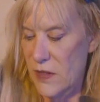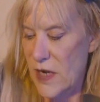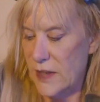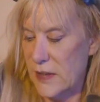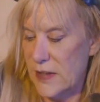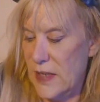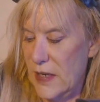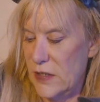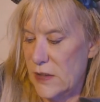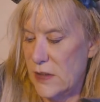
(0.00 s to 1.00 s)
decks that
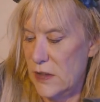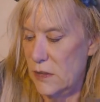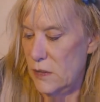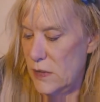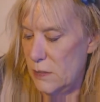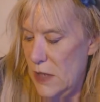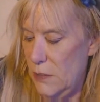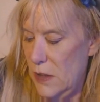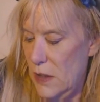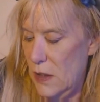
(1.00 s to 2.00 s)
I just use
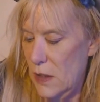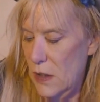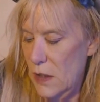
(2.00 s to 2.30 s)
maybe